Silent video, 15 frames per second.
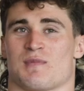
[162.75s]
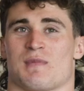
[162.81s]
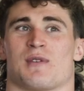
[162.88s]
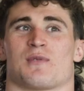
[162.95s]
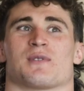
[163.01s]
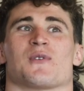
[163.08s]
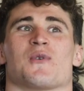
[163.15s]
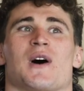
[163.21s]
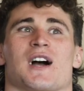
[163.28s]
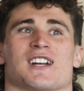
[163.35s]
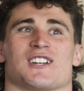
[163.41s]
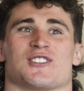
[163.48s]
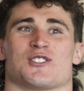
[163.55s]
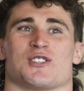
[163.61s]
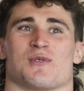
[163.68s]
Remember when we were walking
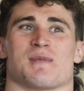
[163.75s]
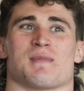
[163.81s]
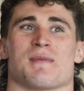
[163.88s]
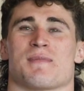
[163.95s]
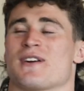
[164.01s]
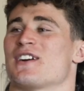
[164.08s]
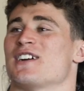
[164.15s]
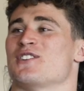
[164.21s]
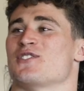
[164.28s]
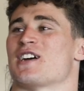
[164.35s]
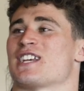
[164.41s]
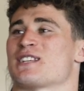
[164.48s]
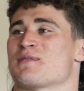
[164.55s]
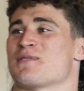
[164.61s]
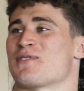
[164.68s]
up to the warm-up area and you
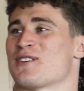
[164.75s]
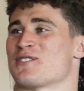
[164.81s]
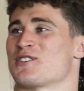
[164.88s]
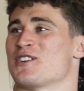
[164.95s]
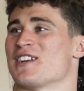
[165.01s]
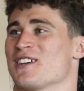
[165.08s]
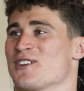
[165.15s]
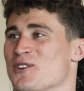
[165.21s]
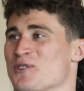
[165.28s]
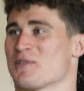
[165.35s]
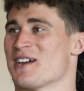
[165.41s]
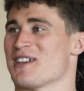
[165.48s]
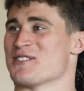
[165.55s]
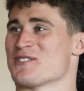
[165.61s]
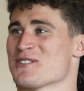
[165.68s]
asked me if I was good at hill
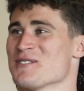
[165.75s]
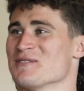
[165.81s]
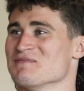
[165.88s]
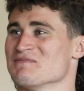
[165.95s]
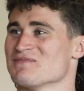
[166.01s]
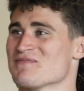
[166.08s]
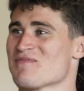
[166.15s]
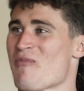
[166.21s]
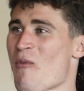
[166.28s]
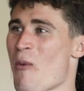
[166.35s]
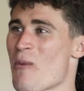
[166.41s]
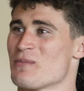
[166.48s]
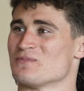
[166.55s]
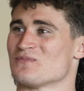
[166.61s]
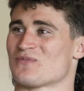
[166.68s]
runs?
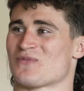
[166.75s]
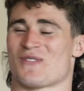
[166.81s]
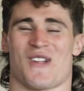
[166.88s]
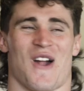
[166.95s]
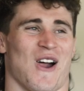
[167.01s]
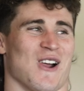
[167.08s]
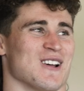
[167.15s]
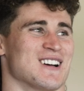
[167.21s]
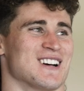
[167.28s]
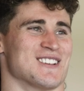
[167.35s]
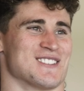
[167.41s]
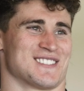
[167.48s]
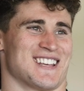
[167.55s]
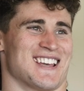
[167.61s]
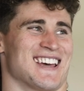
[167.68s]
I was
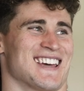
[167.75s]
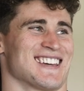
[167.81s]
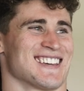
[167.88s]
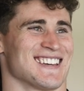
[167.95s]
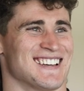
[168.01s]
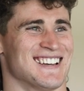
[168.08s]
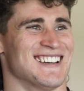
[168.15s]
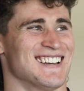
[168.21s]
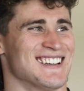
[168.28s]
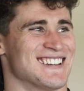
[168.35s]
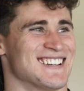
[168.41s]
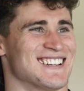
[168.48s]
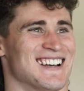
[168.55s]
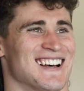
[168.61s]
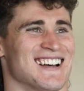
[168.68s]
like,
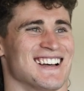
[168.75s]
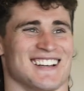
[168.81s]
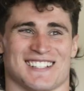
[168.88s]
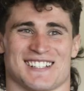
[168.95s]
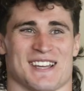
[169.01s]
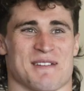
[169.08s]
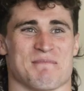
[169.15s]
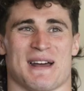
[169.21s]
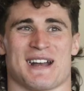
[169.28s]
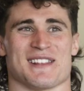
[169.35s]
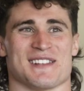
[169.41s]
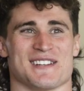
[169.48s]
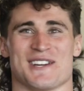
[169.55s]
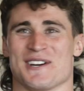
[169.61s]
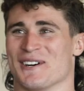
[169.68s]
it's like, I'm better
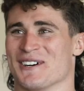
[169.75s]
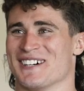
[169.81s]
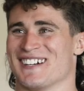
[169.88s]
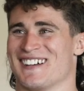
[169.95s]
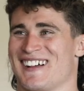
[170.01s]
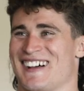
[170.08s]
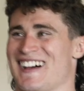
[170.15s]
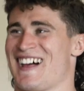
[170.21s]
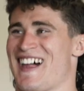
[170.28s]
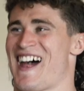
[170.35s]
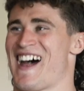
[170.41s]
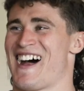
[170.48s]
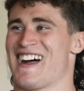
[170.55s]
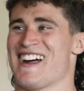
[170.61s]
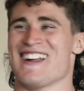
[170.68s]
than you. I
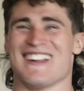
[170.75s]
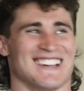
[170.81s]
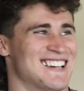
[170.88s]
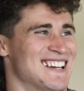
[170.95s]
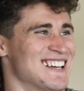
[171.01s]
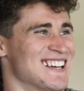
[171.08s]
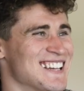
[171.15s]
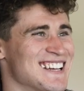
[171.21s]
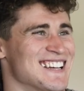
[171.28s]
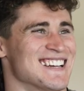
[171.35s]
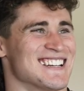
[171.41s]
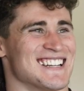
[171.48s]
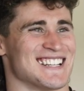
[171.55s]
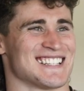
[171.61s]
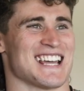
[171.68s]

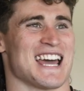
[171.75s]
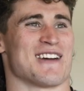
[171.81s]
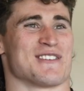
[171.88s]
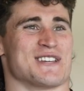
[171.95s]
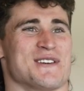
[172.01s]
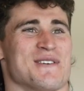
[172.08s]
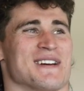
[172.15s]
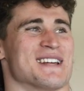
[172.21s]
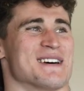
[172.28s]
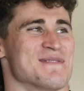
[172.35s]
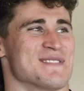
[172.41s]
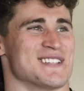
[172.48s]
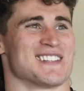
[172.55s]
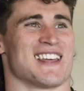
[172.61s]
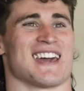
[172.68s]
was like, how are you at them?
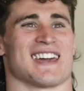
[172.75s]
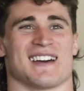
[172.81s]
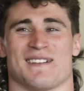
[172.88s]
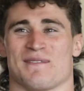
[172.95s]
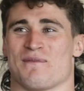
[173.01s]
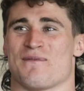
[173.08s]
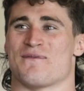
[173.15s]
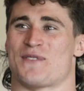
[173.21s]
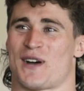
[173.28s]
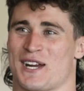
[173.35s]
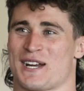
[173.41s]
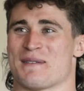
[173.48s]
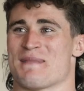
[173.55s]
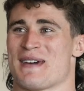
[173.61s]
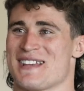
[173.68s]
You're like,
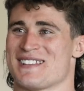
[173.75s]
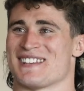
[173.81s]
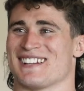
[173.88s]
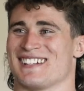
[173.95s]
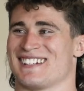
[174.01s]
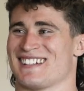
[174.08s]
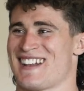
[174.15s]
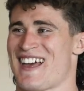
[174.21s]
amazing.